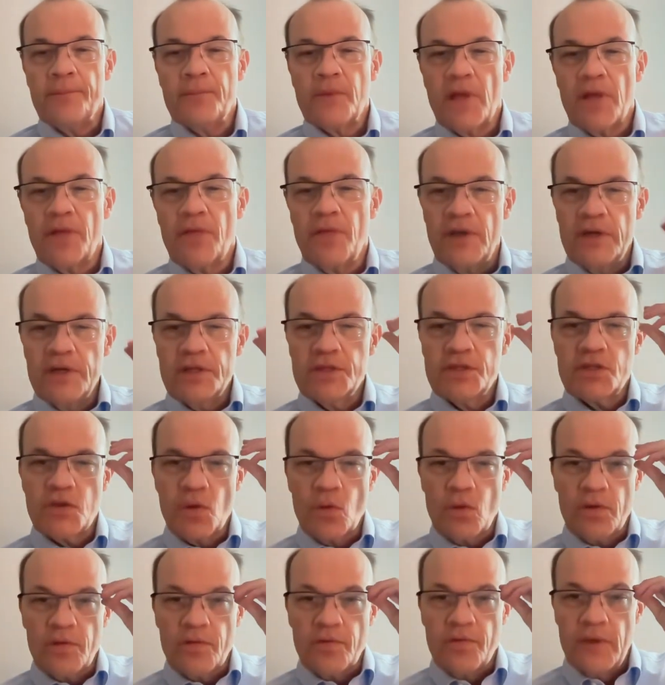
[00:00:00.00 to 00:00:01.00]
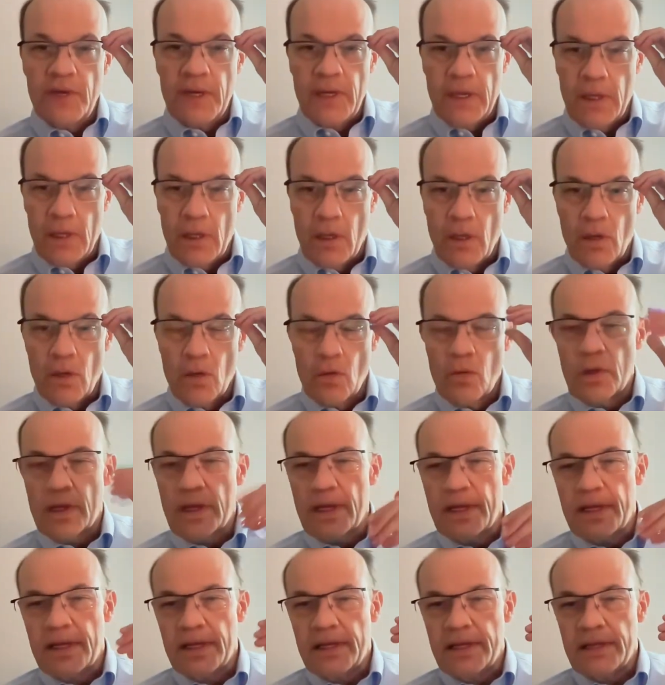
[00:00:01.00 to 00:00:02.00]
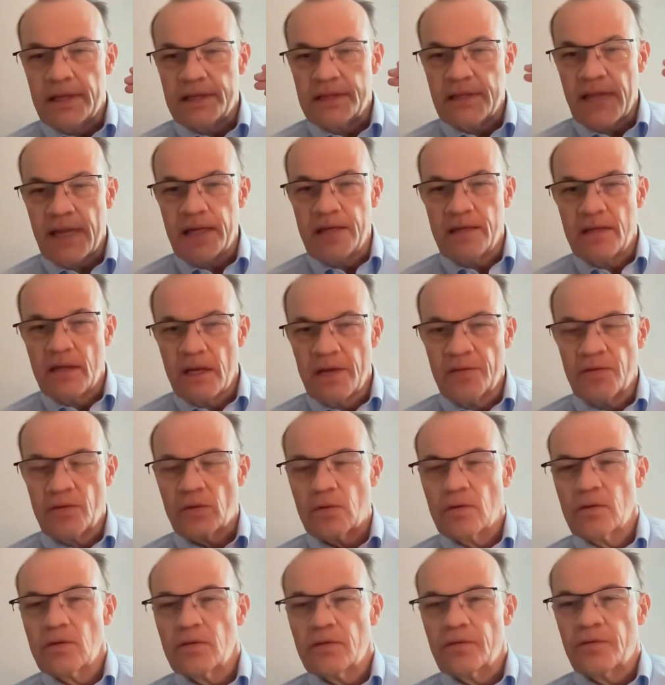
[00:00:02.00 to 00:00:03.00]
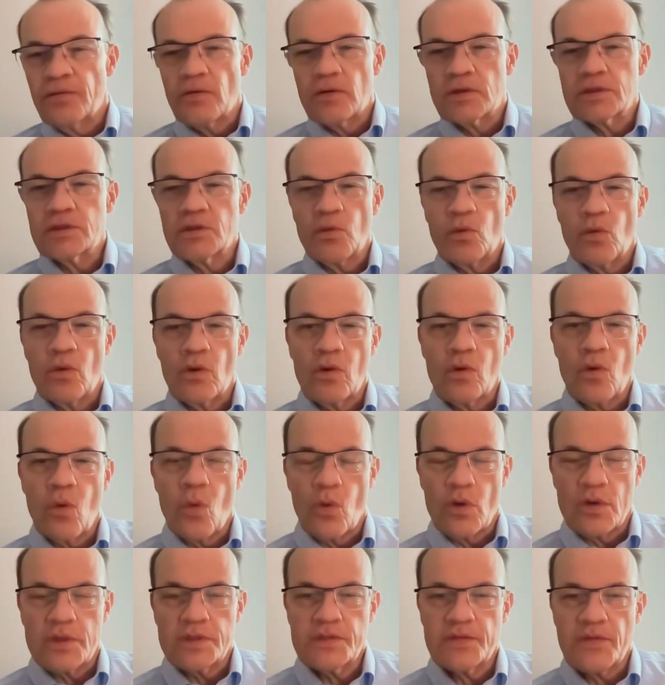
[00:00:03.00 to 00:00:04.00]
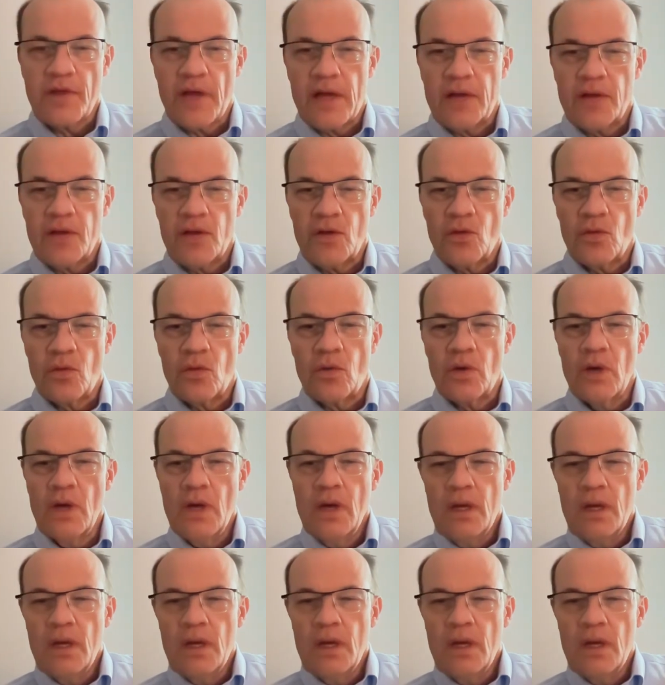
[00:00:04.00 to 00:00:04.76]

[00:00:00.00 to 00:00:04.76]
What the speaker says: This short video is another virtual course that you